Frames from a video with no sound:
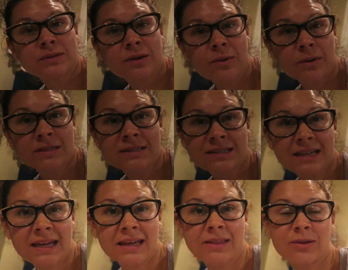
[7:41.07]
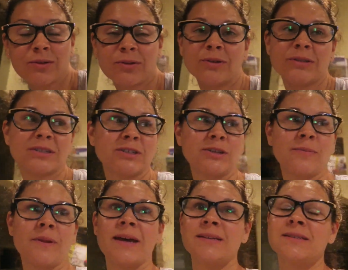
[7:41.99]
was going to take the girls to
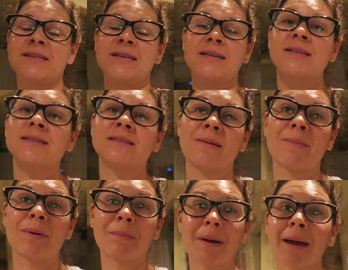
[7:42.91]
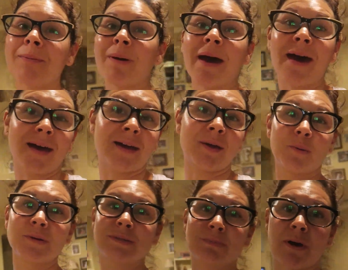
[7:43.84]
gymnastics, but my back
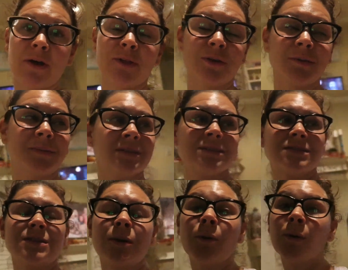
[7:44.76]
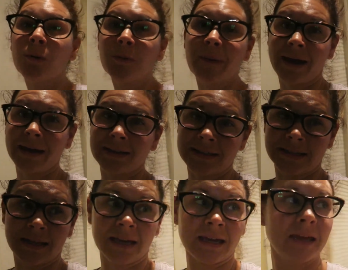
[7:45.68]
was bothering me so bad
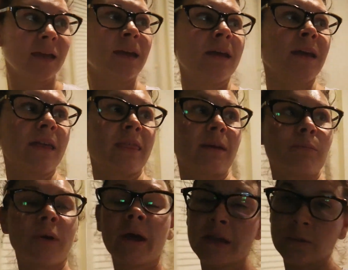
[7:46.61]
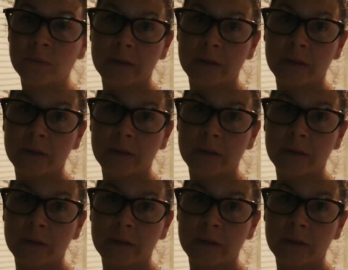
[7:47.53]
today that Brian